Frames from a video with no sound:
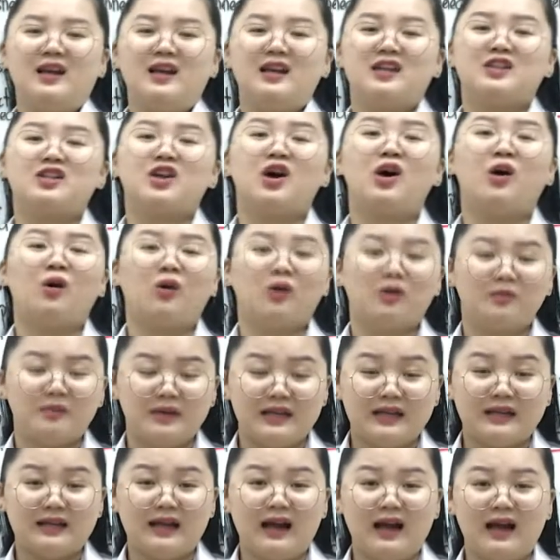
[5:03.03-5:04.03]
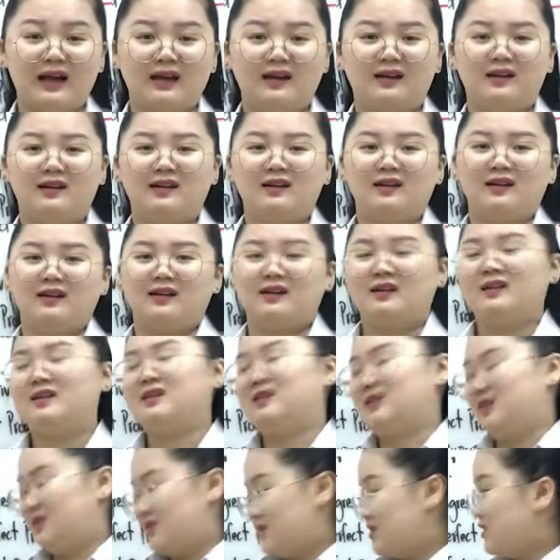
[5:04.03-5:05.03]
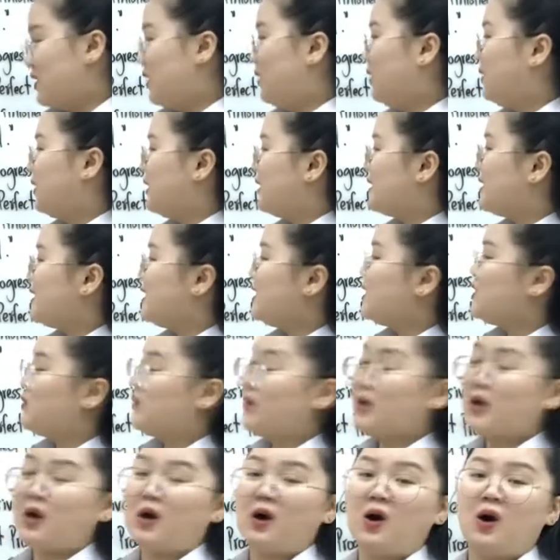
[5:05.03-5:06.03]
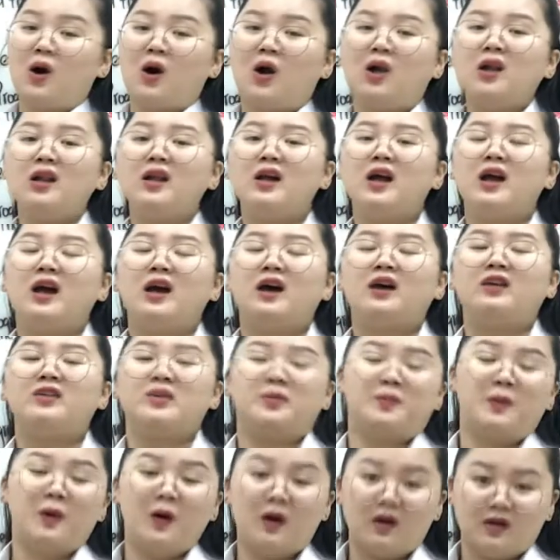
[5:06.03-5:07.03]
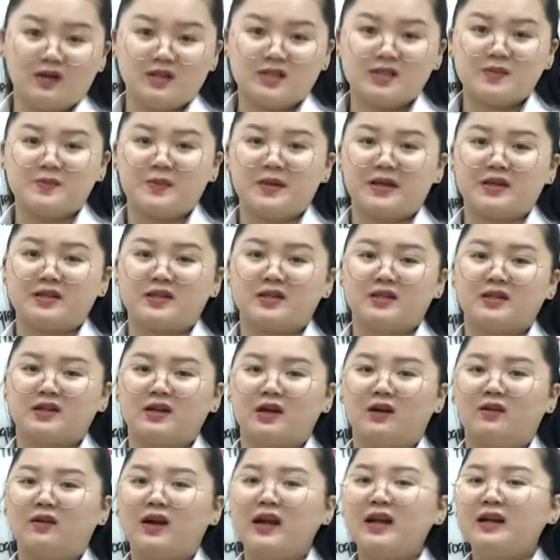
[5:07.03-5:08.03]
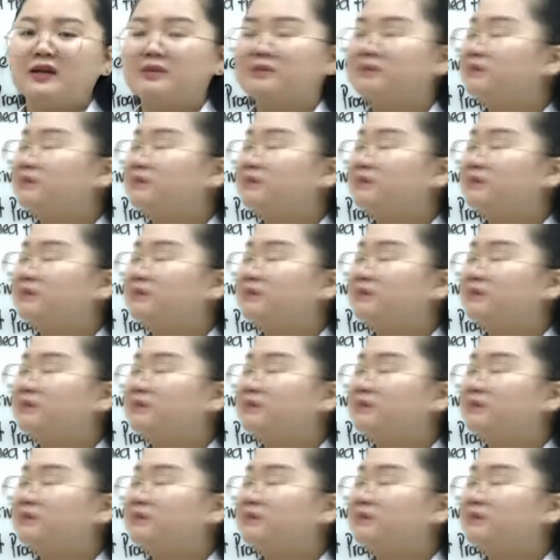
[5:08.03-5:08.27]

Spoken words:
He told me that. So this is we call reported speech, alright?